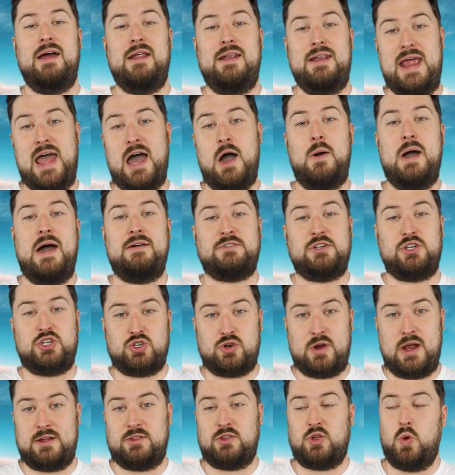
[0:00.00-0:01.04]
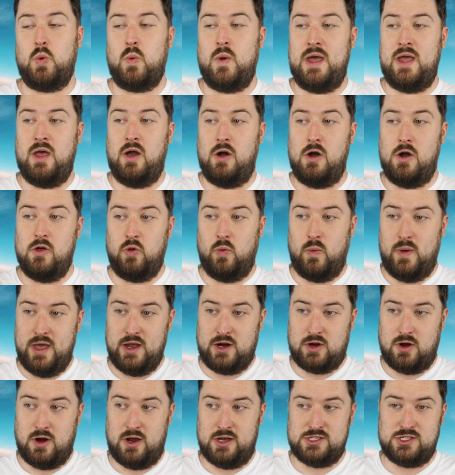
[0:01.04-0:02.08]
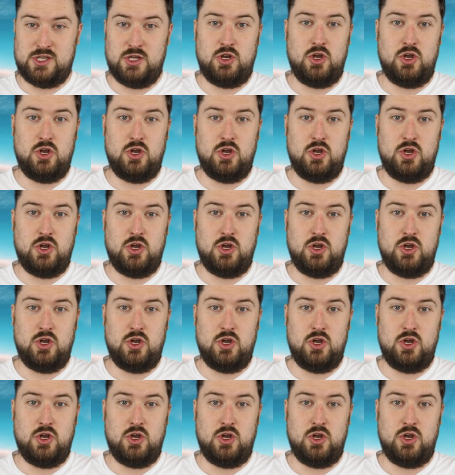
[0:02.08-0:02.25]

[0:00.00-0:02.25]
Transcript: now have to trek their way all the way across